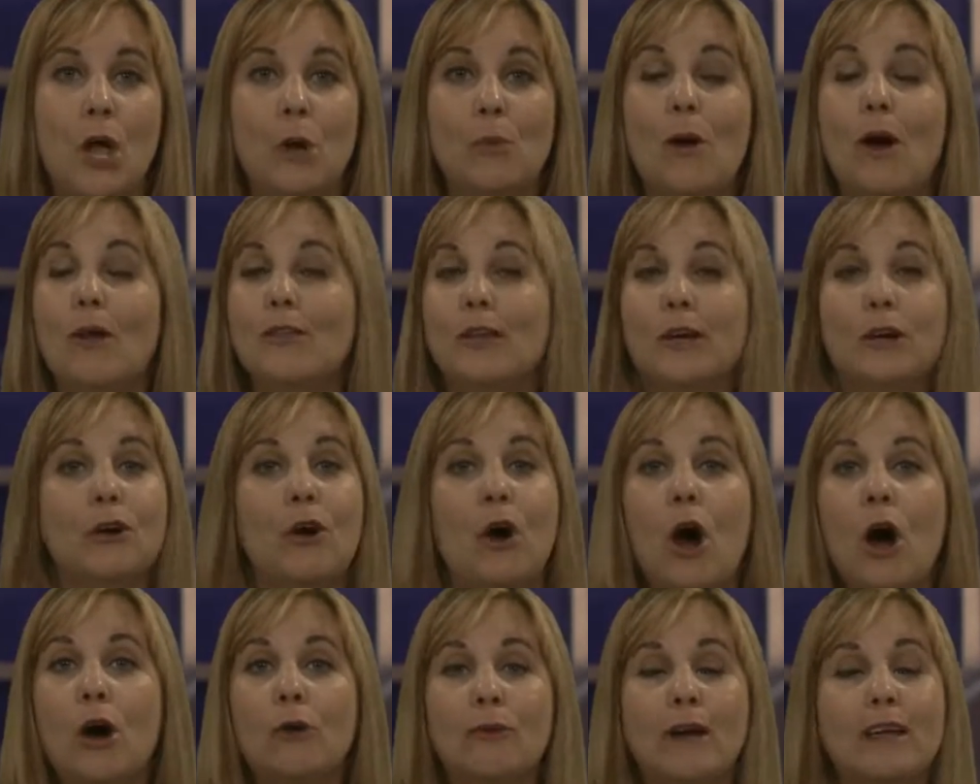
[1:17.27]
While there are
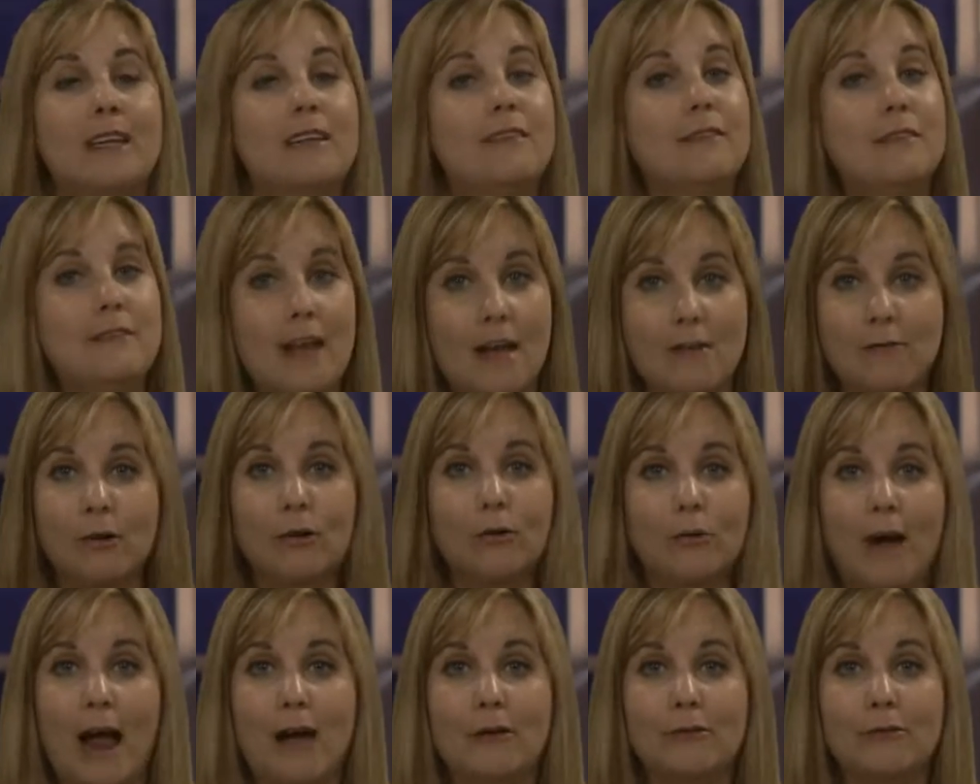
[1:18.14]
already several
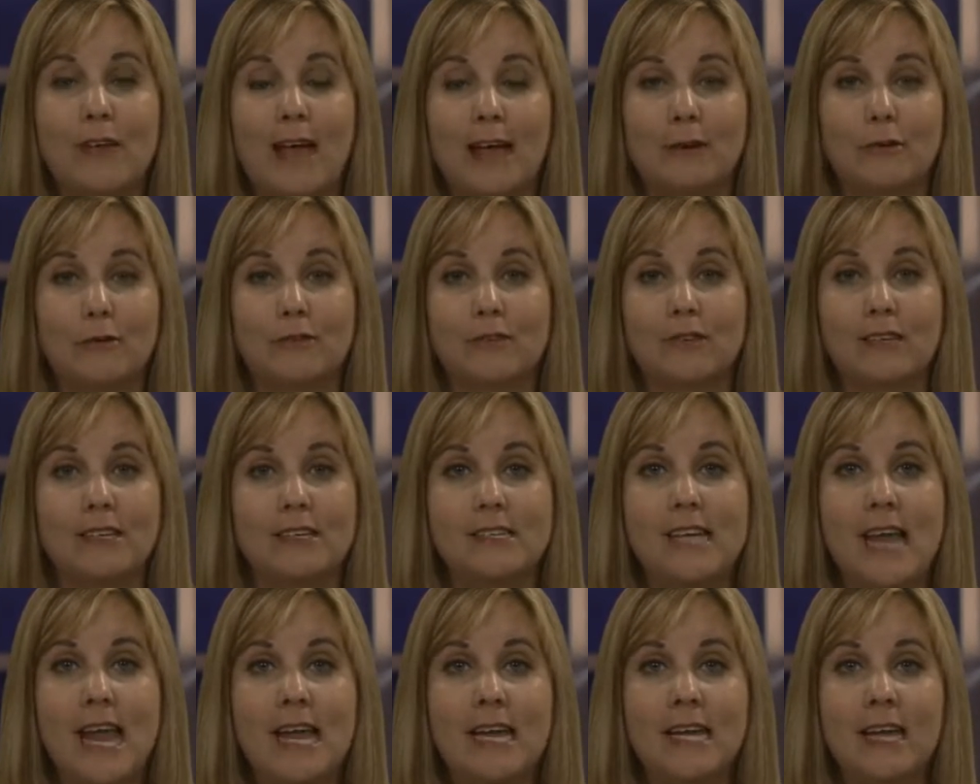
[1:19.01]
routes hikers can
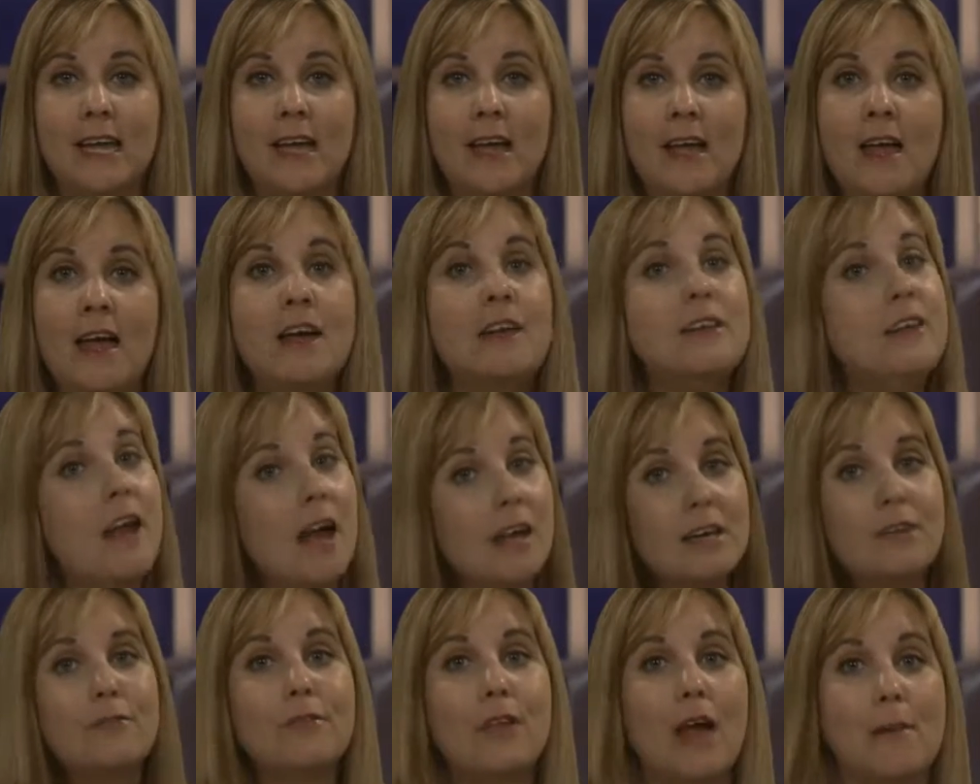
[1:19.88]
take,
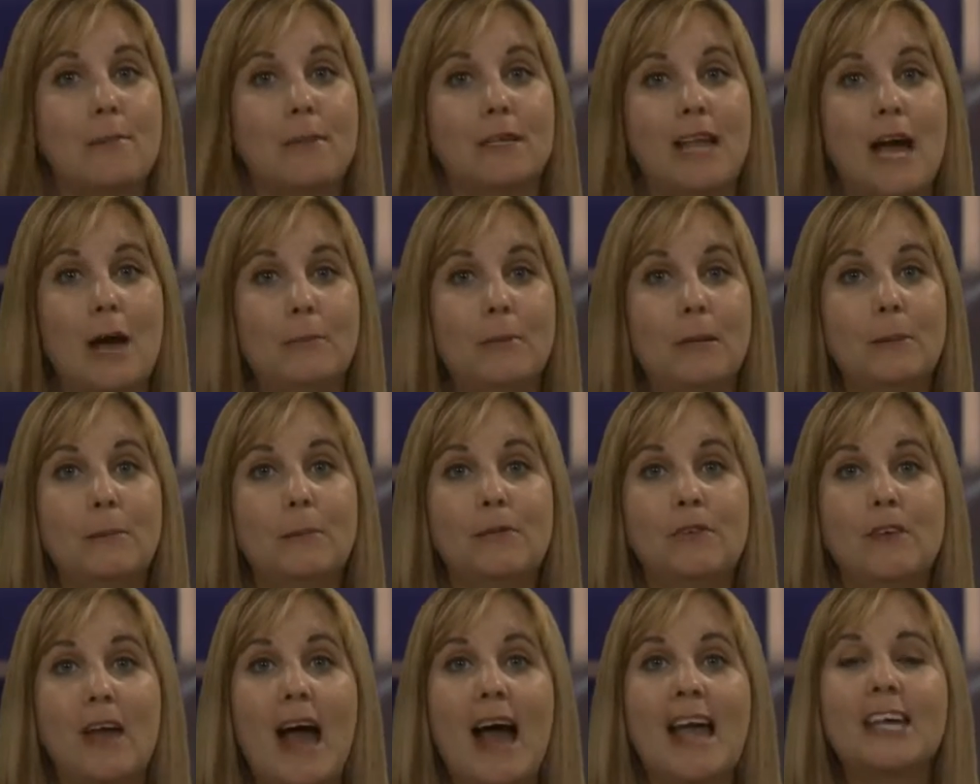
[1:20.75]
none of them allow people
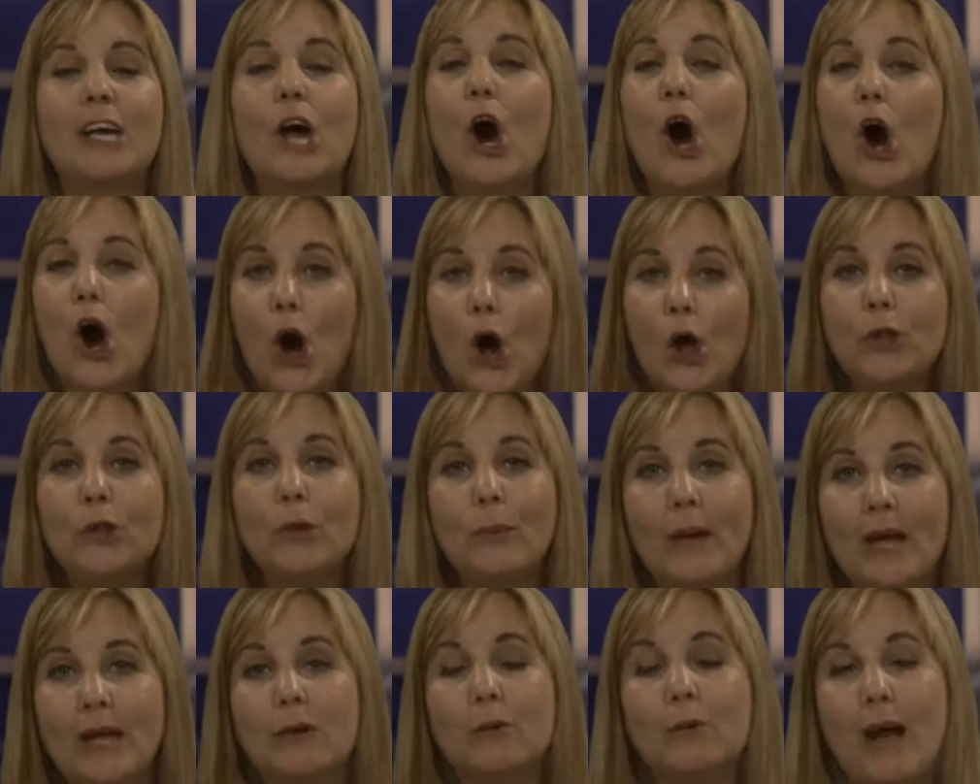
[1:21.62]
to hike all the
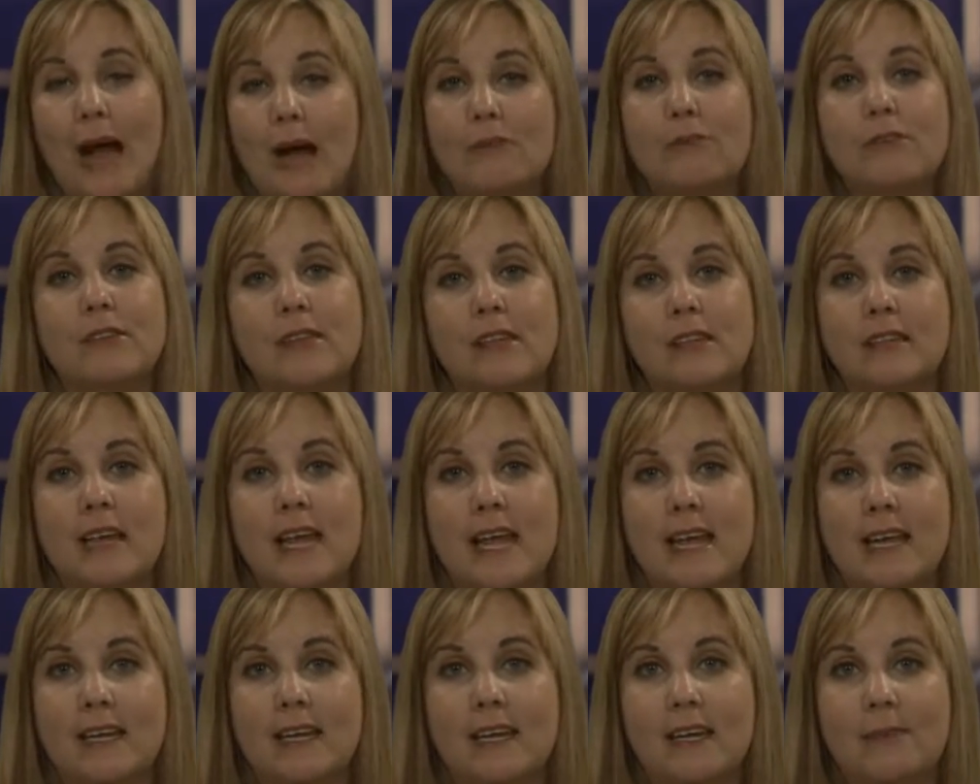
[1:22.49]
way around the
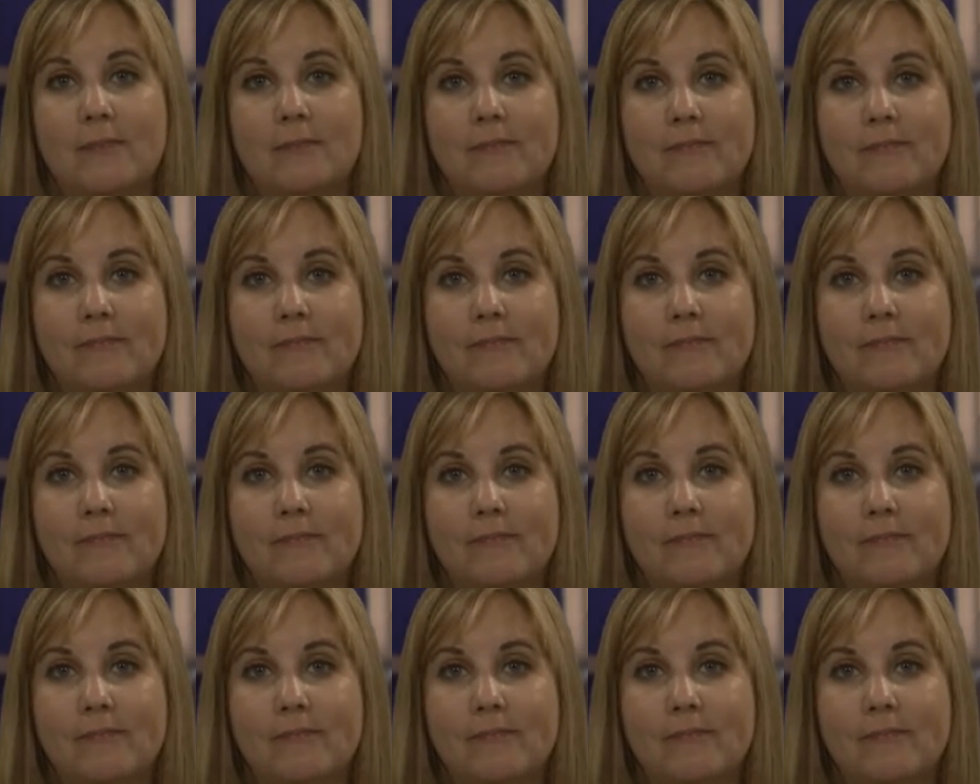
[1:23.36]
lake.